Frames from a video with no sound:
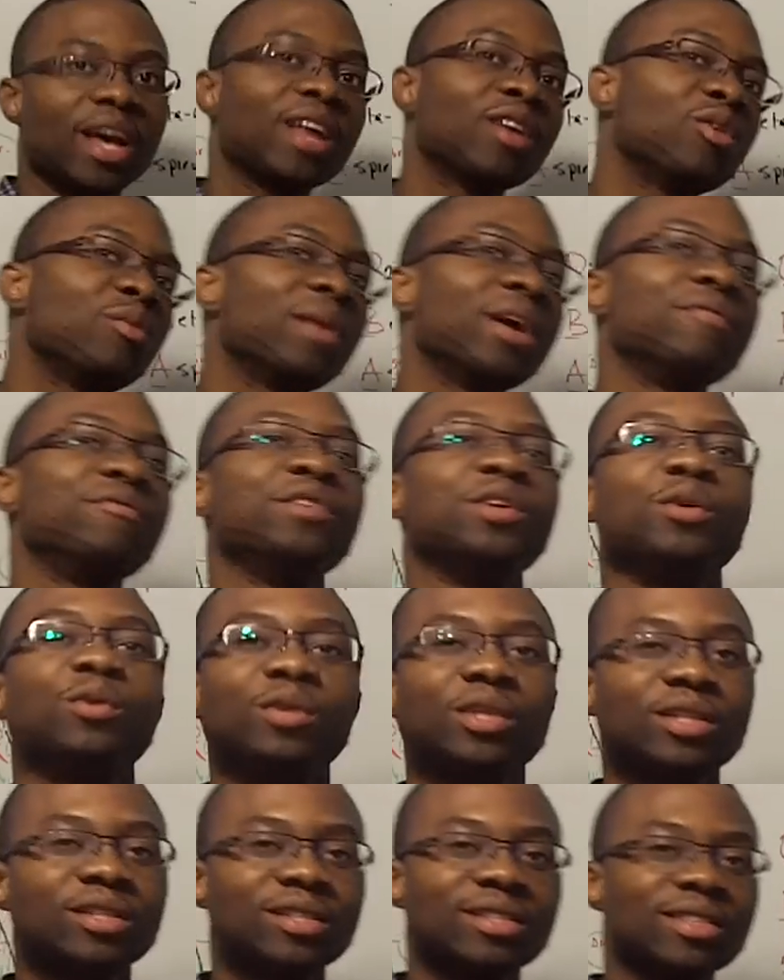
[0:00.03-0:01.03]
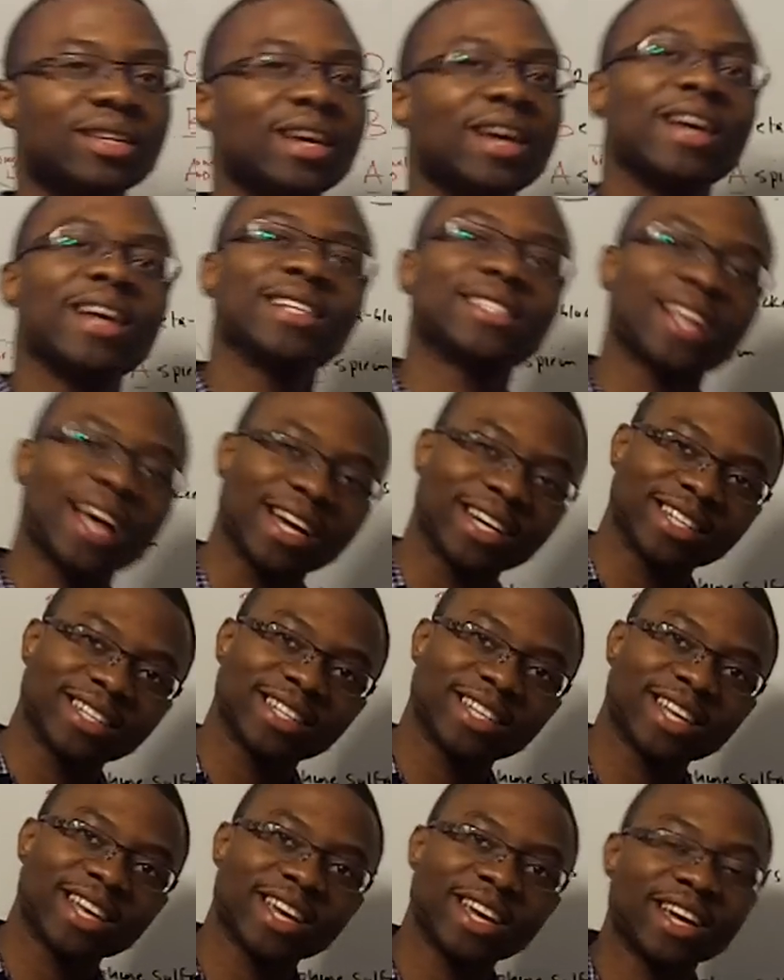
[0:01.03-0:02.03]
Hello my viewers, it's
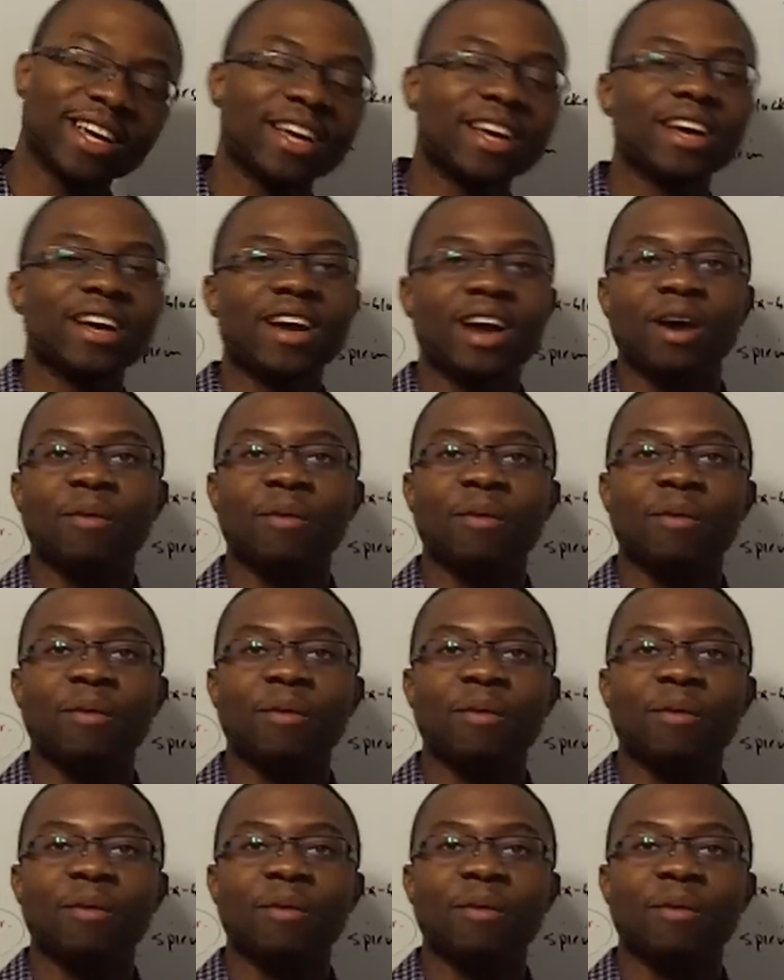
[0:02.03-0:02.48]
Adeleke.